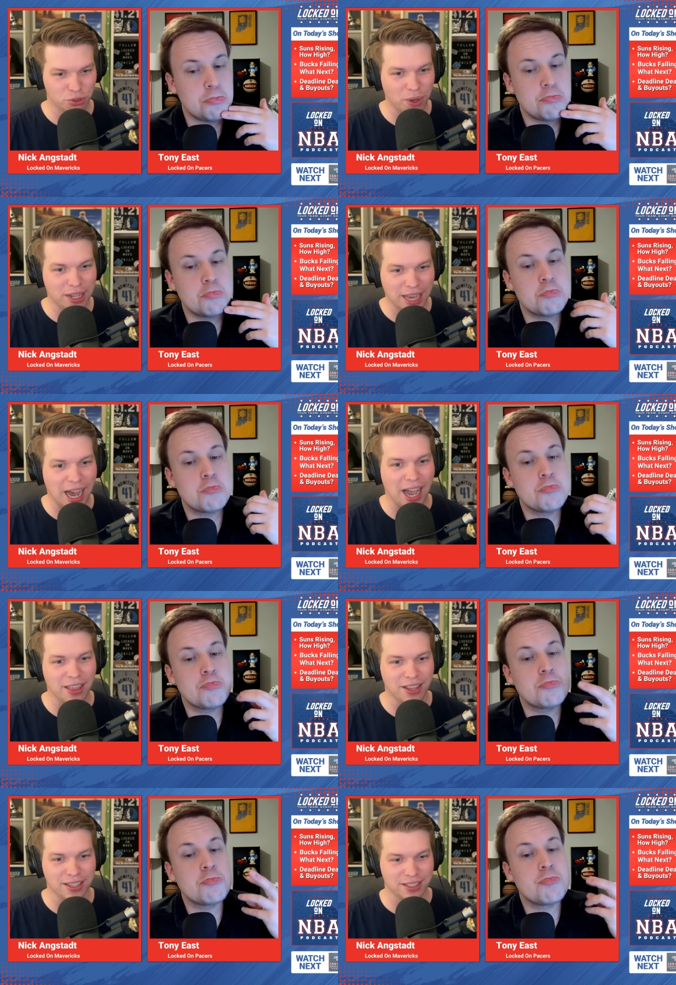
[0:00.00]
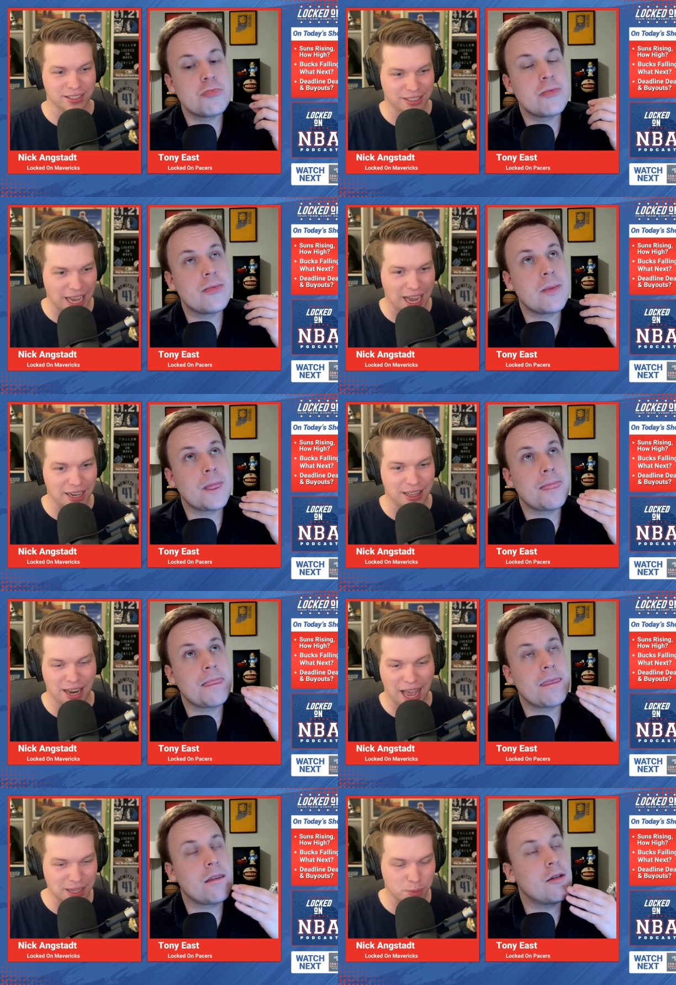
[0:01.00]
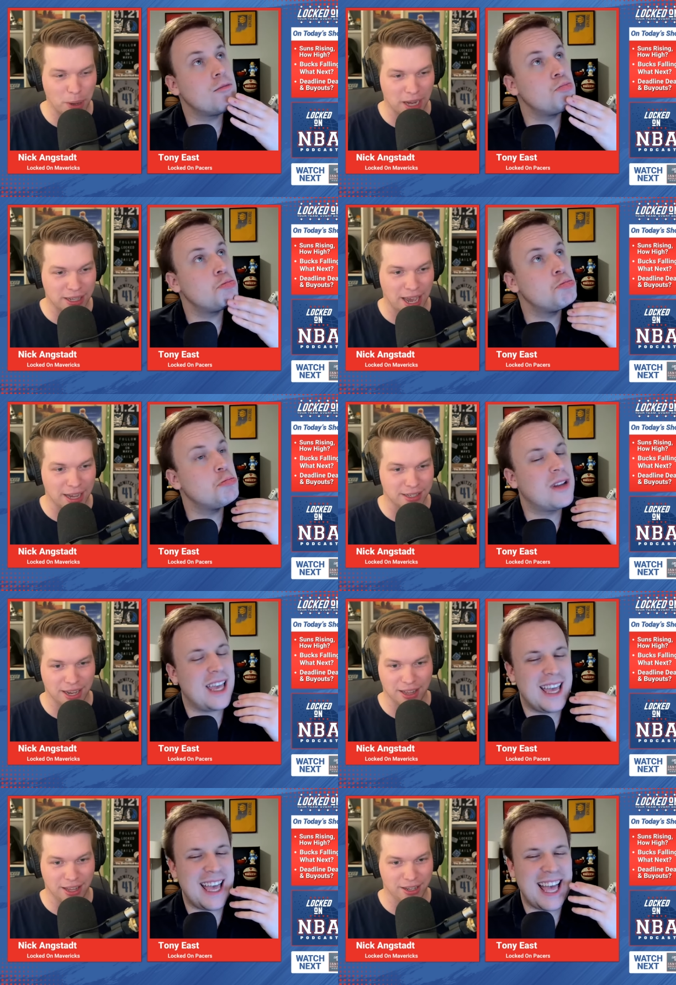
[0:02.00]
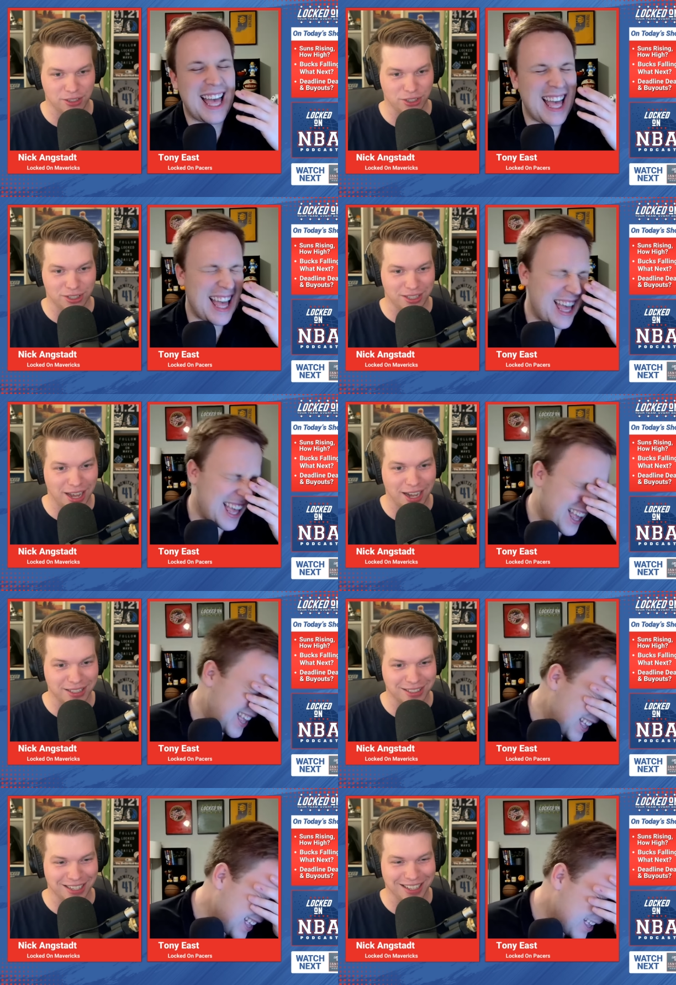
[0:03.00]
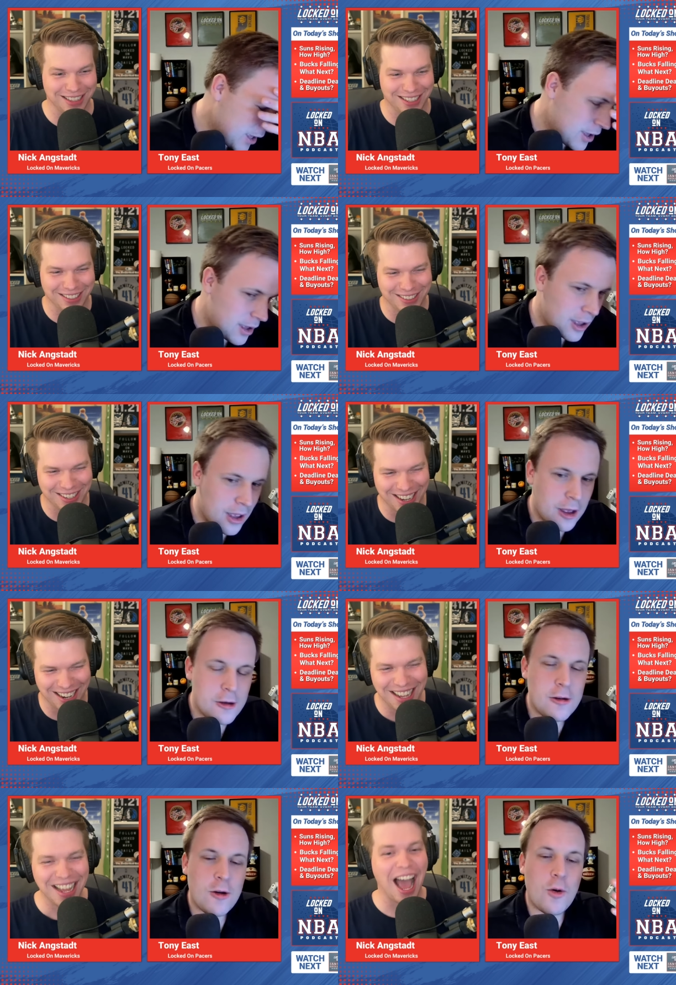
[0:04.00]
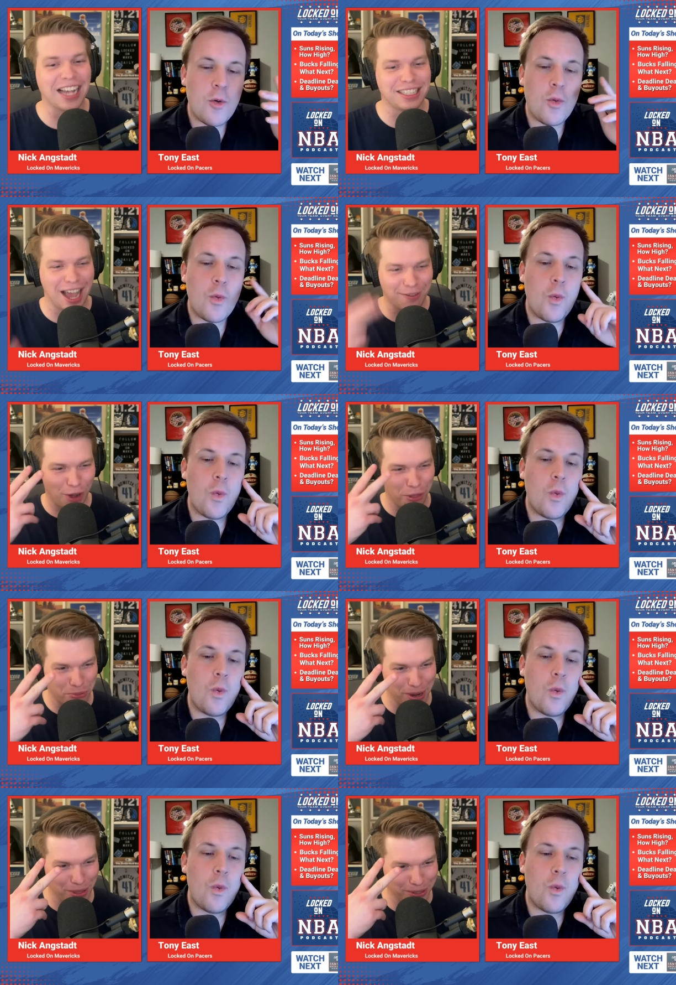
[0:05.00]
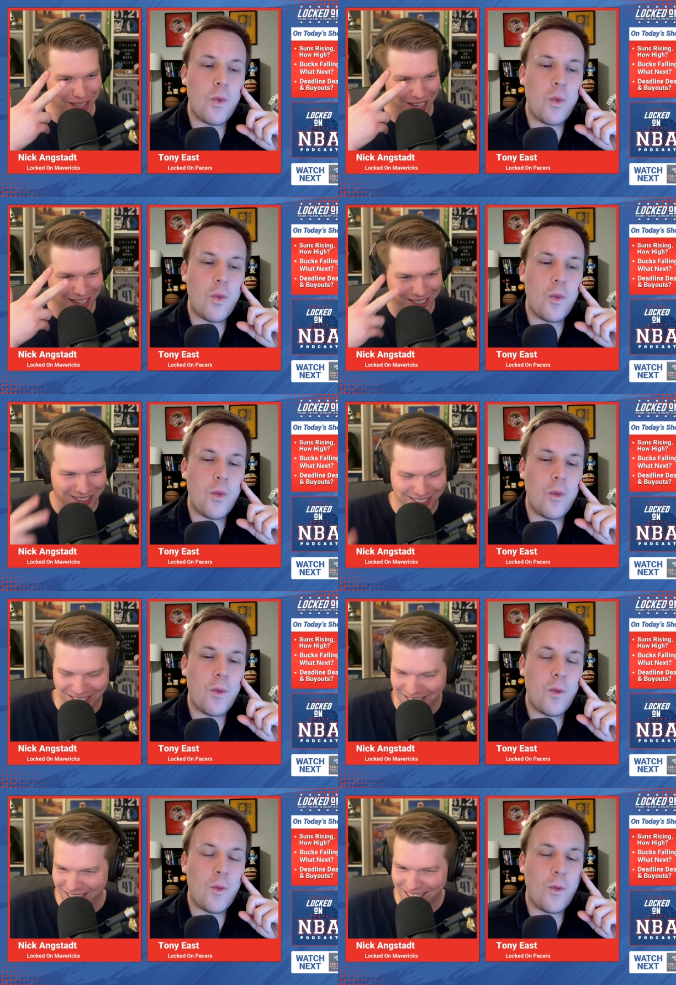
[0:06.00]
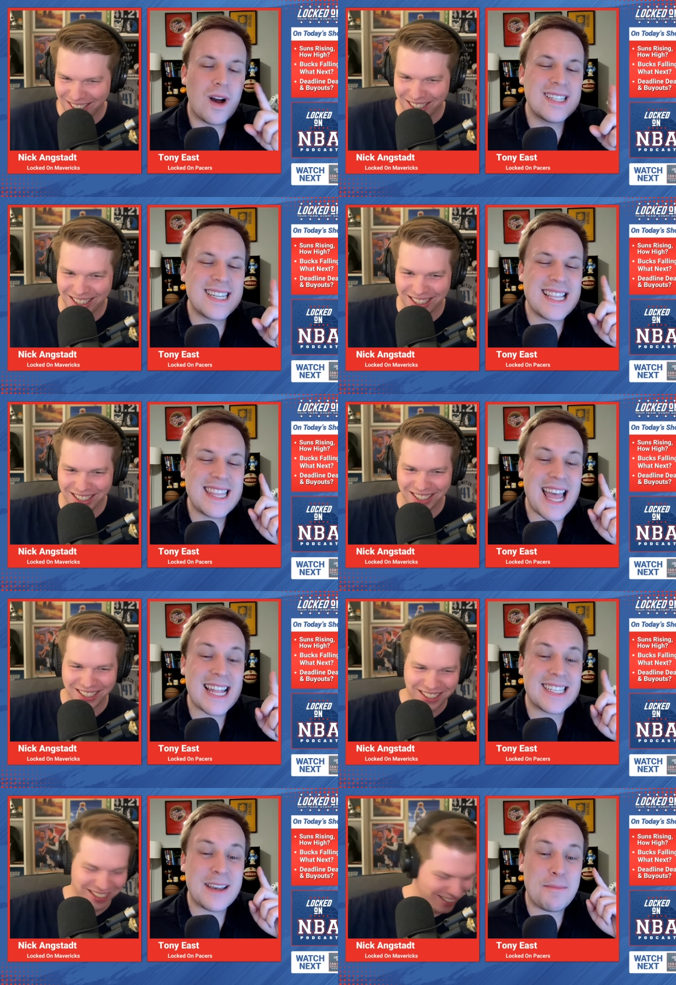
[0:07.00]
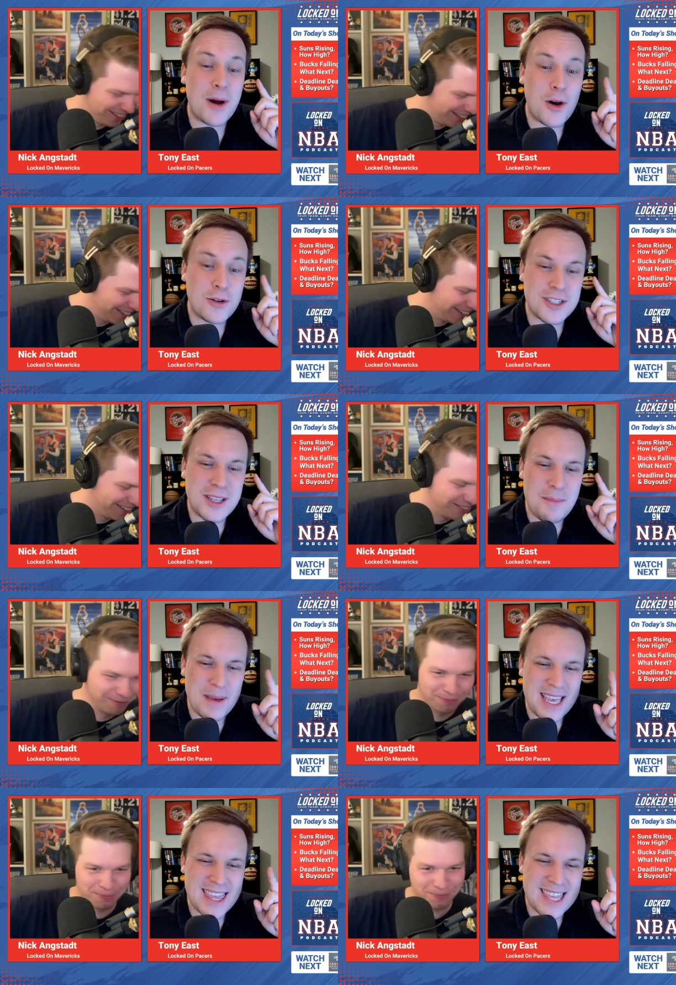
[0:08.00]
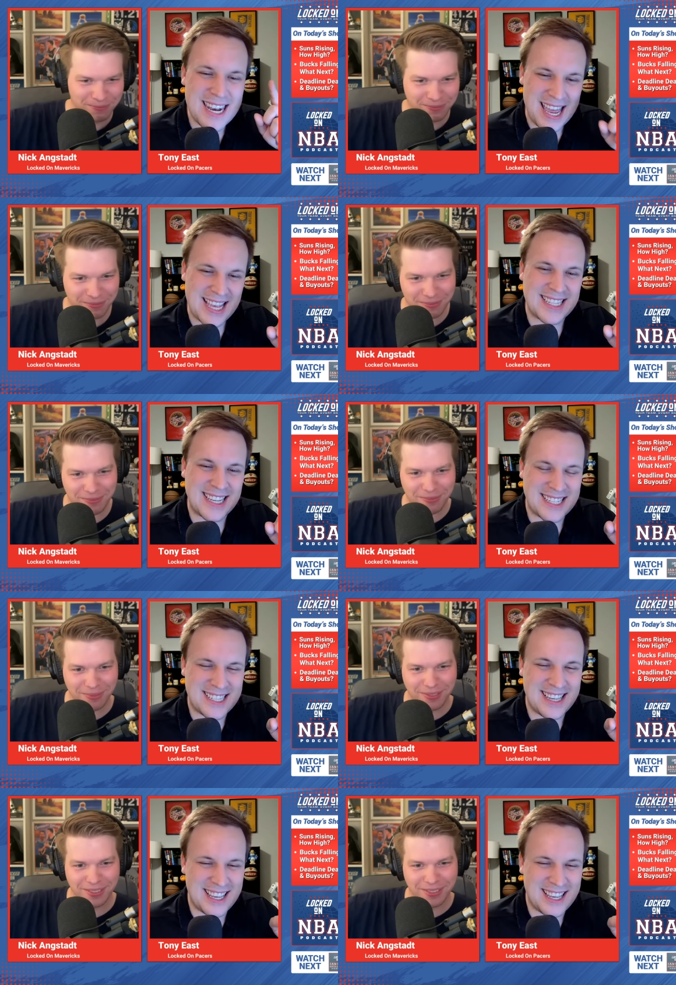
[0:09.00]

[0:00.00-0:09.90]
Speaker 1: one guy that is insane, that has a podcast, and that is just nuts. And has to have all three of those
Speaker 2: things. Wasn't that supposed to be Thanasis?